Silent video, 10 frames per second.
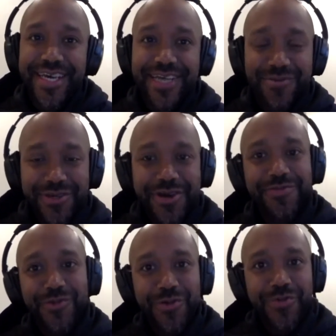as we're
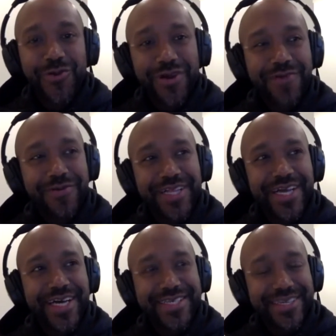talking more and more, I
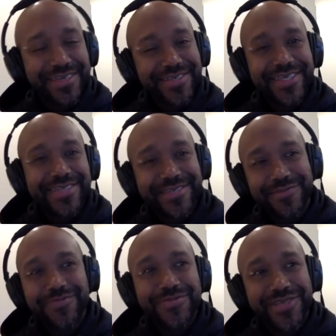realized, like, he said
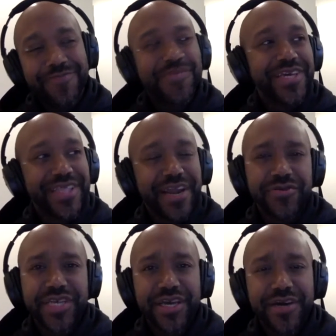something that I
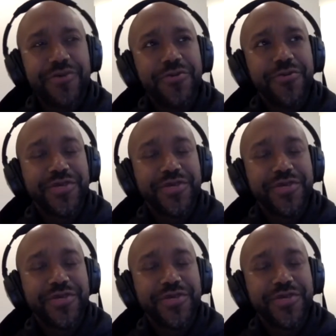was like, oh,